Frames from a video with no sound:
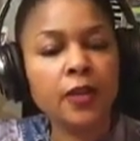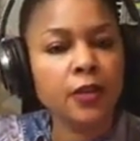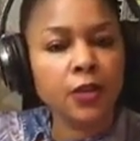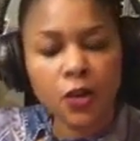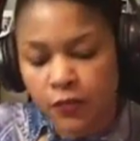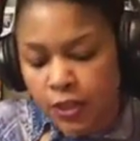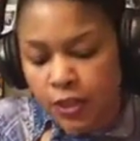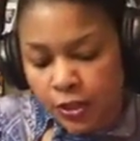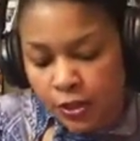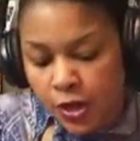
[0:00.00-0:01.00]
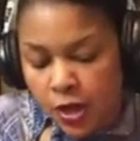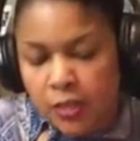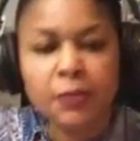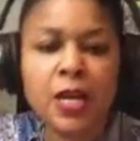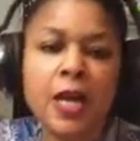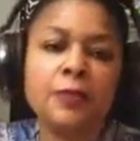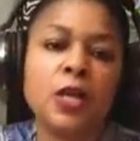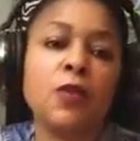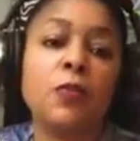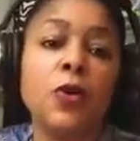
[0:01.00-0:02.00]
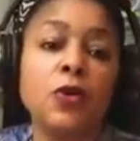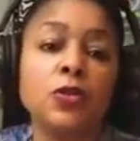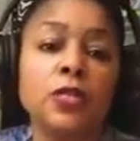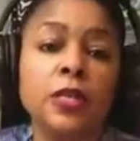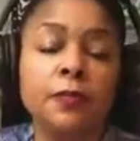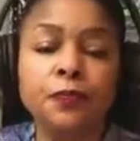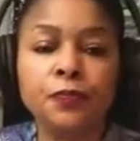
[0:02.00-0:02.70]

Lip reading: for dinner. Sometimes I'll post up,